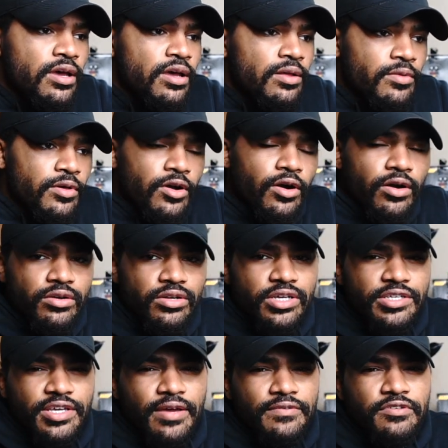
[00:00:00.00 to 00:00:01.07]
The car does
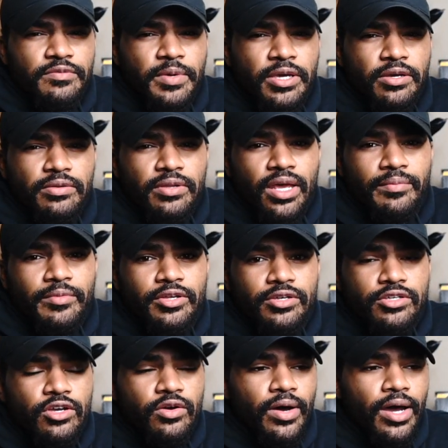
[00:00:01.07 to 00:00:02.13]
have some hail damage,
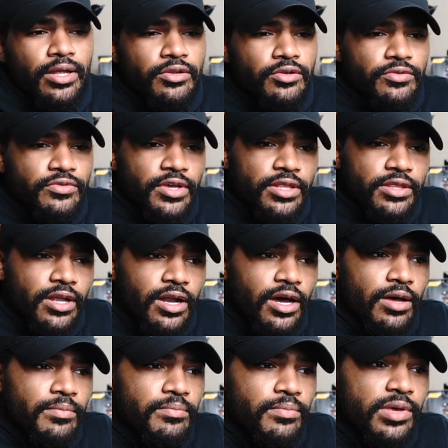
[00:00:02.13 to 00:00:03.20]
so I do think that
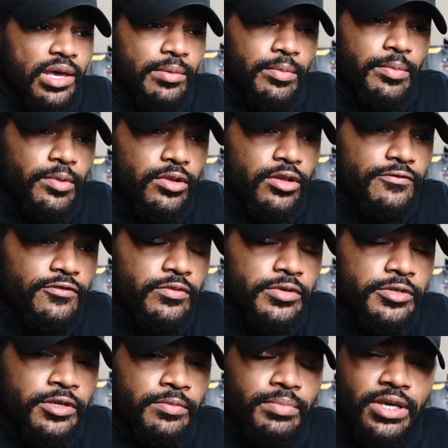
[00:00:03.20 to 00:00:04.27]
I'm capable of doing
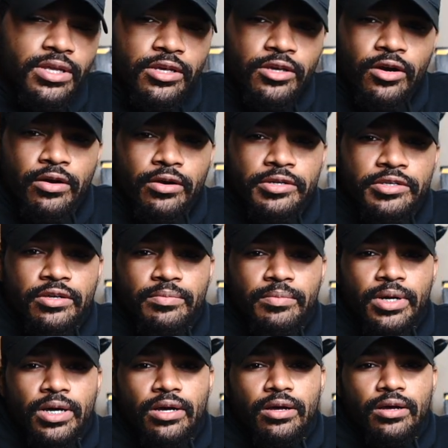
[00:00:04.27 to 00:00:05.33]
some PDR,
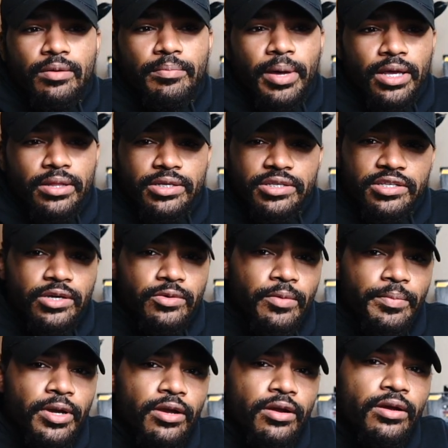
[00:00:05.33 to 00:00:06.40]
some paintless dent
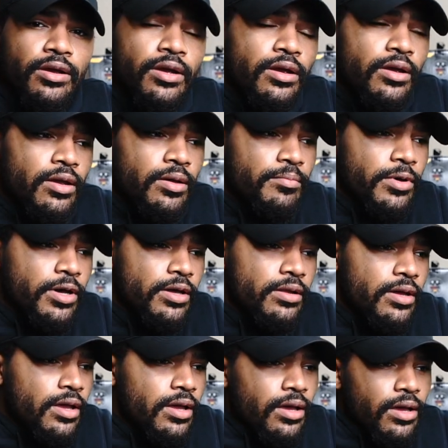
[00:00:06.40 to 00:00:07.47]
repair, but
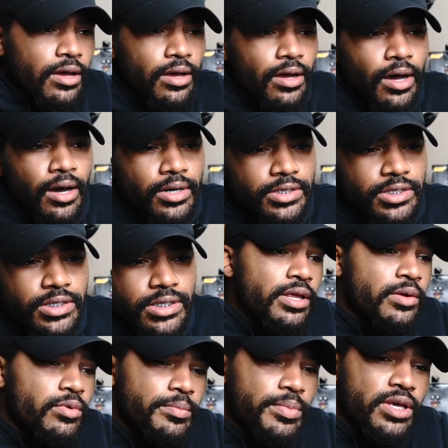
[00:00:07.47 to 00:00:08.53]
honestly
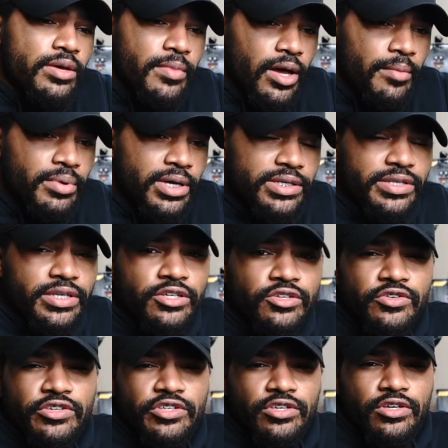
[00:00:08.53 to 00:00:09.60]
it would be in my best
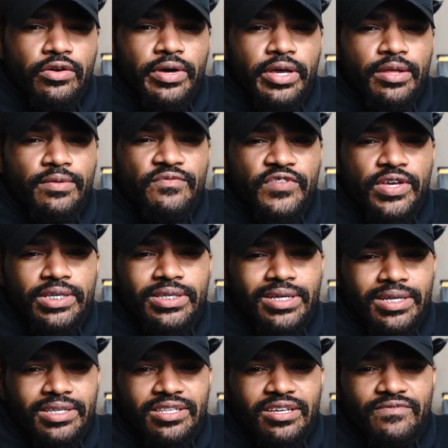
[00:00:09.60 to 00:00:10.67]
interest to go ahead and fix
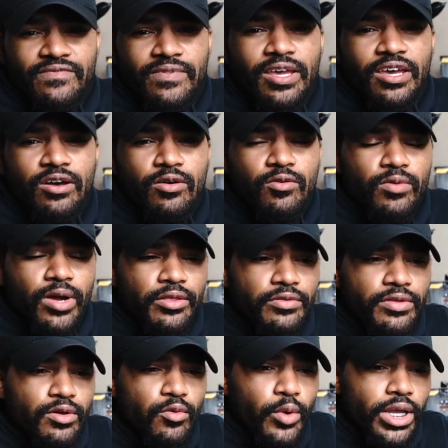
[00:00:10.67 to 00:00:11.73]
that stuff now rather
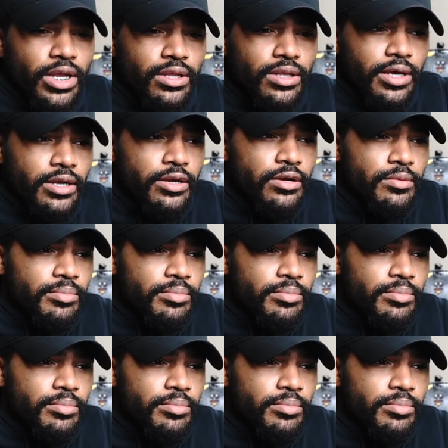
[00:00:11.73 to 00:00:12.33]
than waiting later.